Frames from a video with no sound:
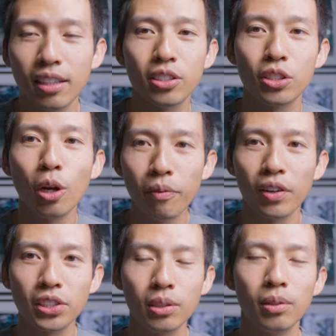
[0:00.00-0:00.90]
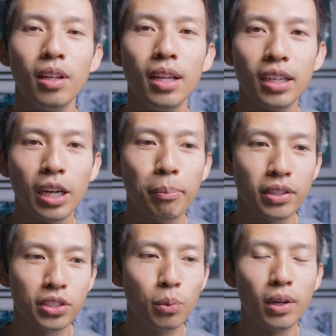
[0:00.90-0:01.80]
They look so professional
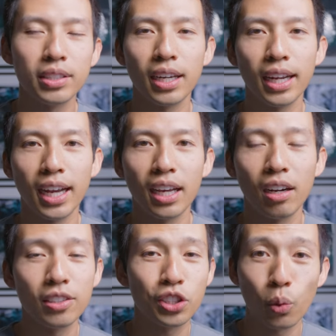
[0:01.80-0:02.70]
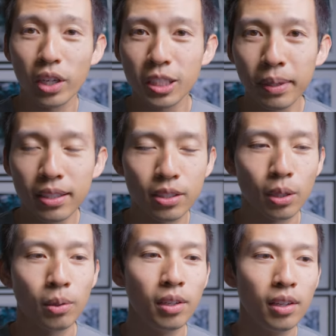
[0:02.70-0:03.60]
compared to ones that I had on Squarespace.
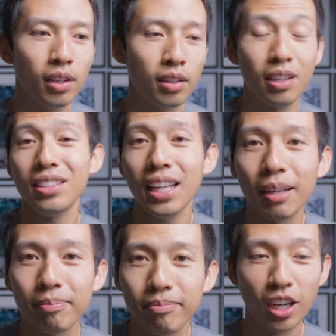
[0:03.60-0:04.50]
So there's that.